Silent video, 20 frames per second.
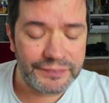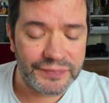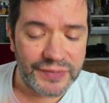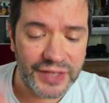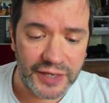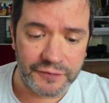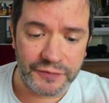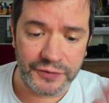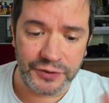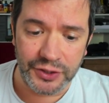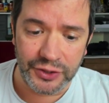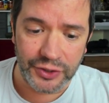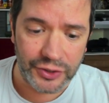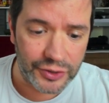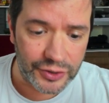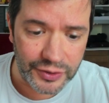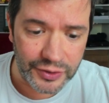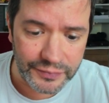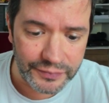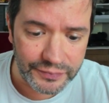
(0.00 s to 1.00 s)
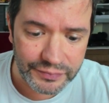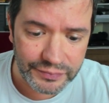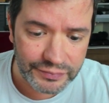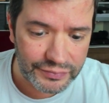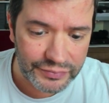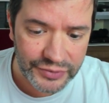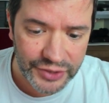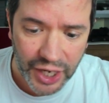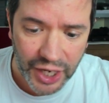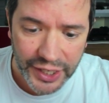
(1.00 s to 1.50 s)
if you're
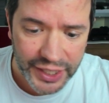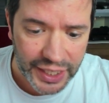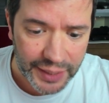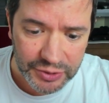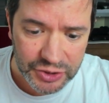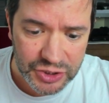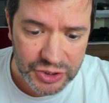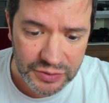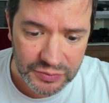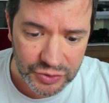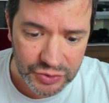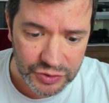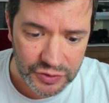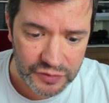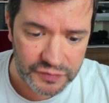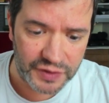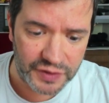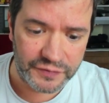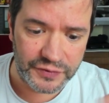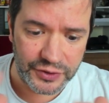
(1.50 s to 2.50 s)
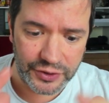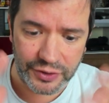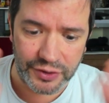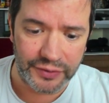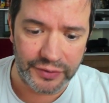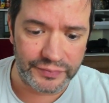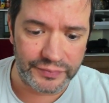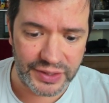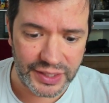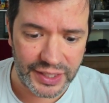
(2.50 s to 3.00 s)
not able to move if
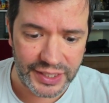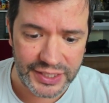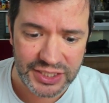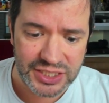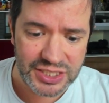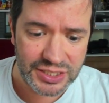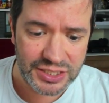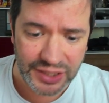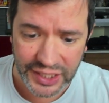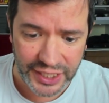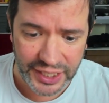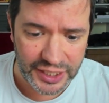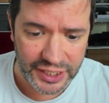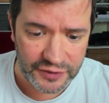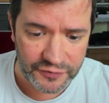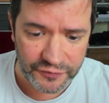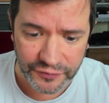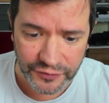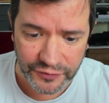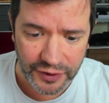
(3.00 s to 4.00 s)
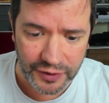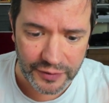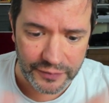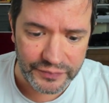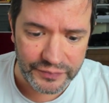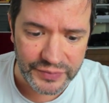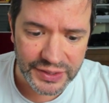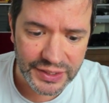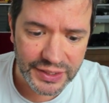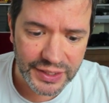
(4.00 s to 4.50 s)
you're insulated
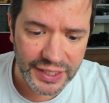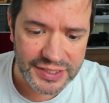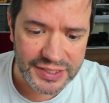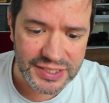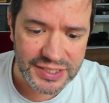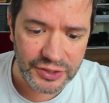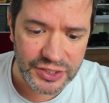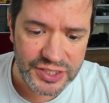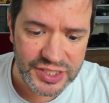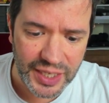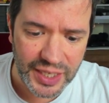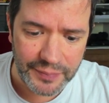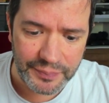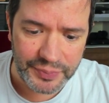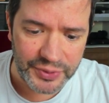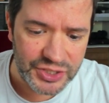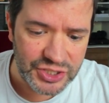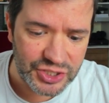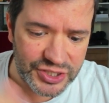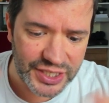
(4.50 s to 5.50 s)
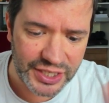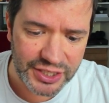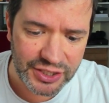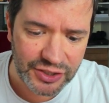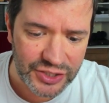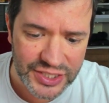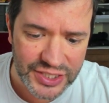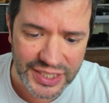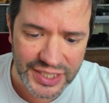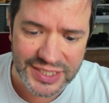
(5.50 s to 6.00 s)
from exterior temperatures and you're
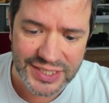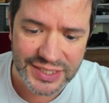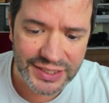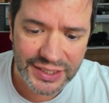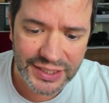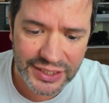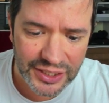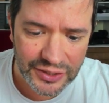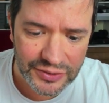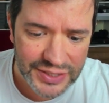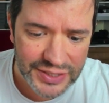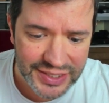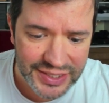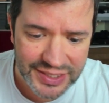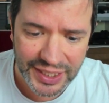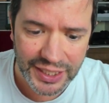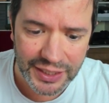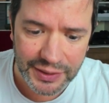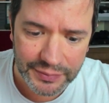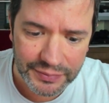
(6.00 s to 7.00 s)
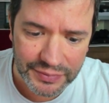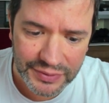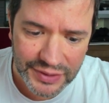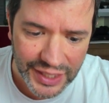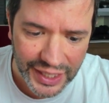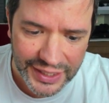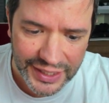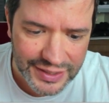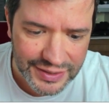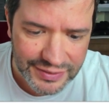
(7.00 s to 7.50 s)
just you know staying
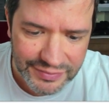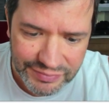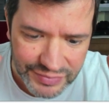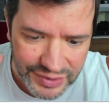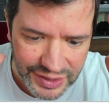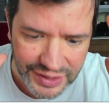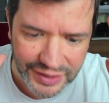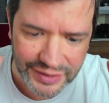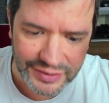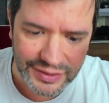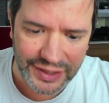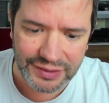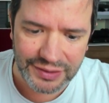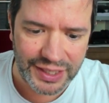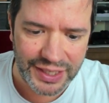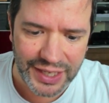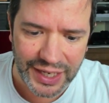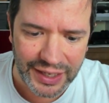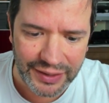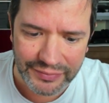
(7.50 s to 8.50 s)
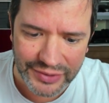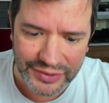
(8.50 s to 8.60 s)
like uh, like a uh,